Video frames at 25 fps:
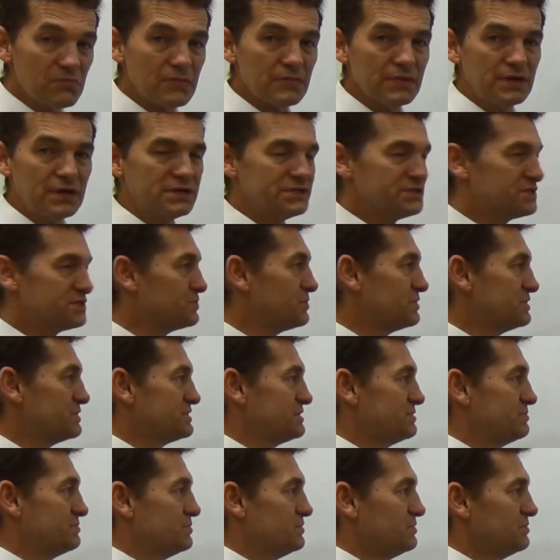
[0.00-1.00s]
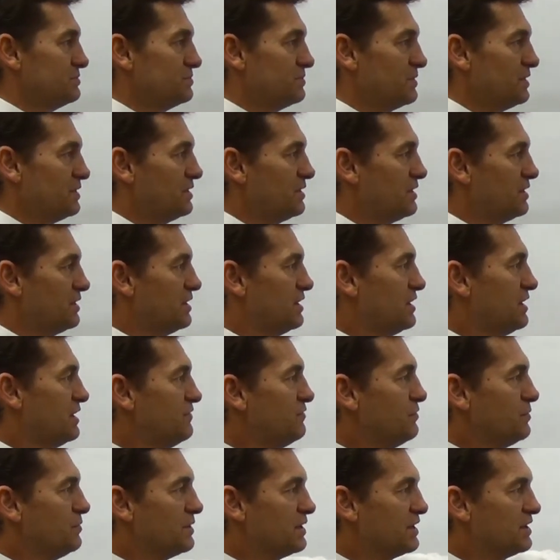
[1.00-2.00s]
And it's quite simple. If
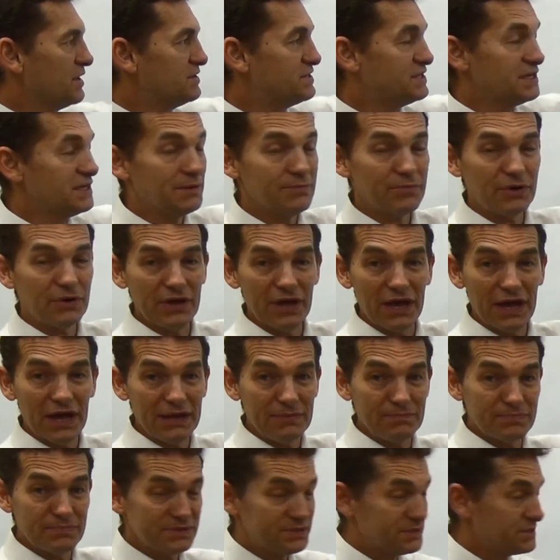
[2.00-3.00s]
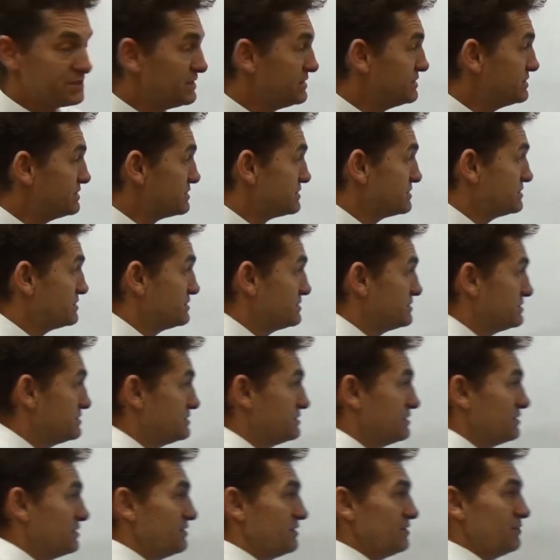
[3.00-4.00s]
you want to go down by 8%,
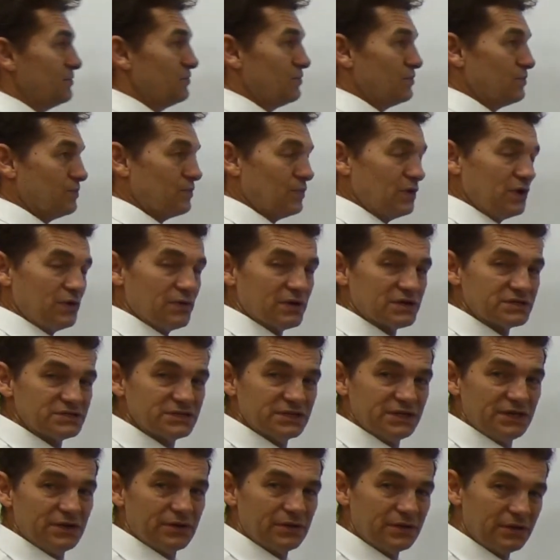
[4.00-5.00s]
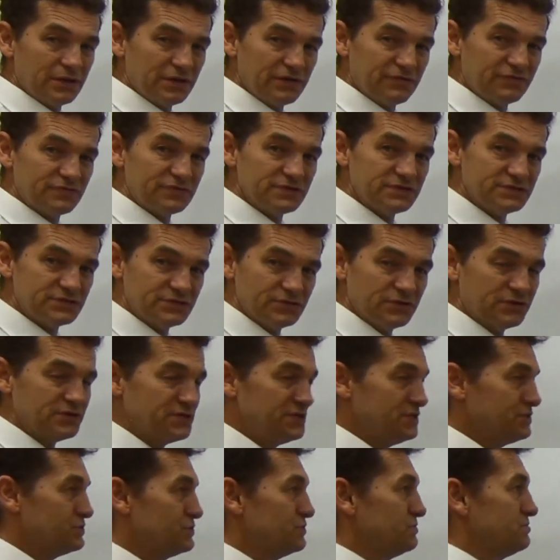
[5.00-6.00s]
then what you actually got left is
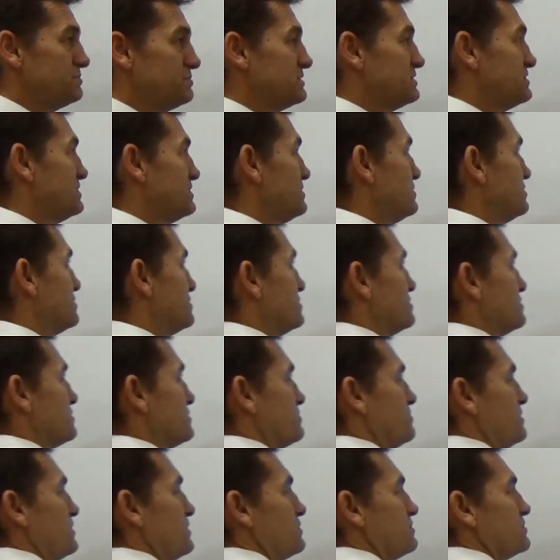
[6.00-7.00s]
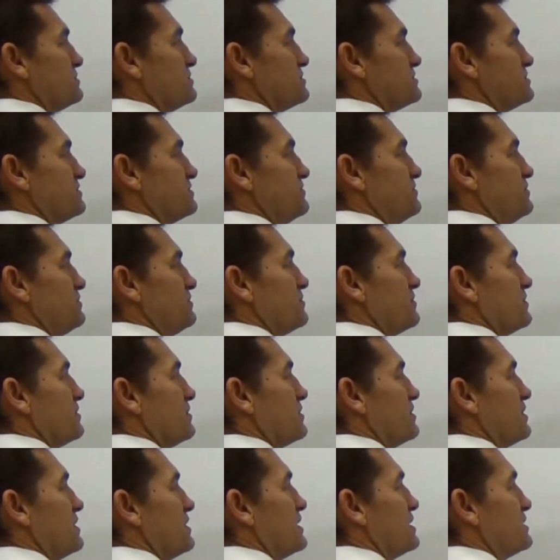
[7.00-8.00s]
92%, because if you've got
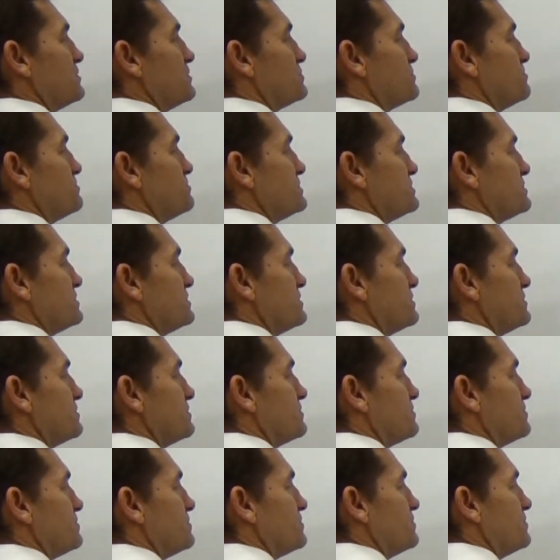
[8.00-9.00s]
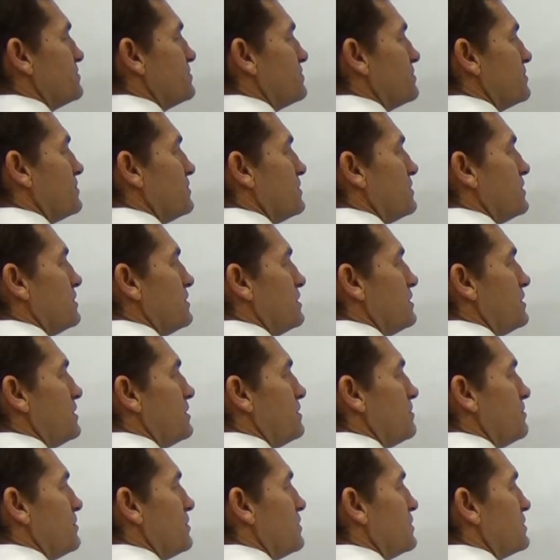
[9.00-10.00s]
100%
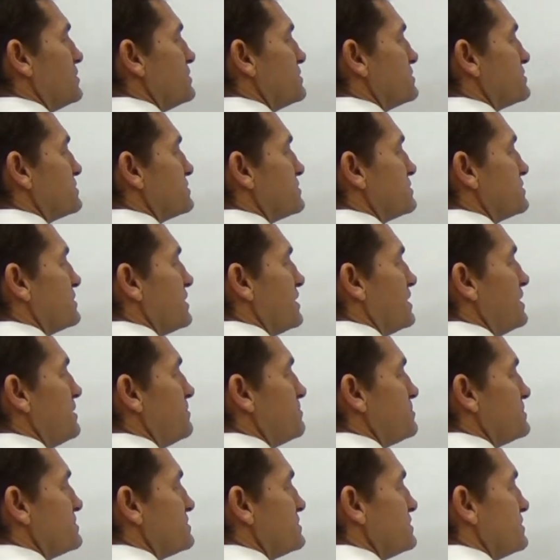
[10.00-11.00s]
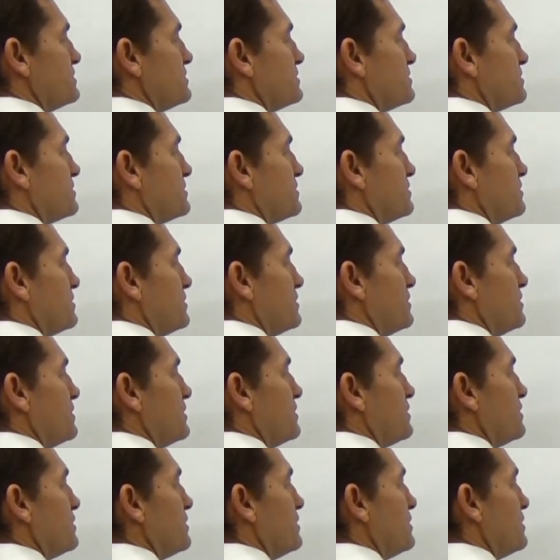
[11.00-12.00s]
minus 8%,
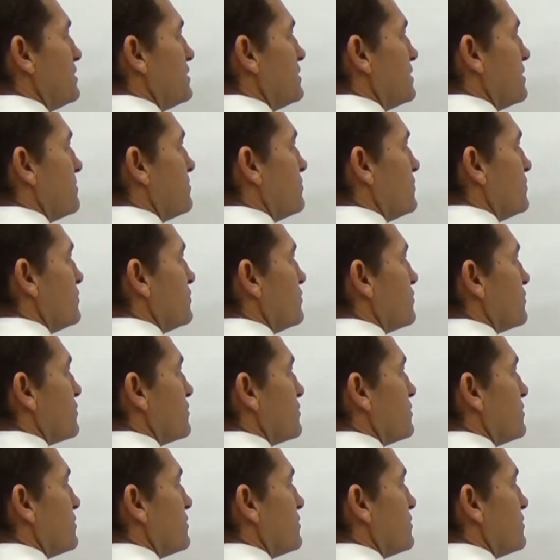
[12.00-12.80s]
you end up with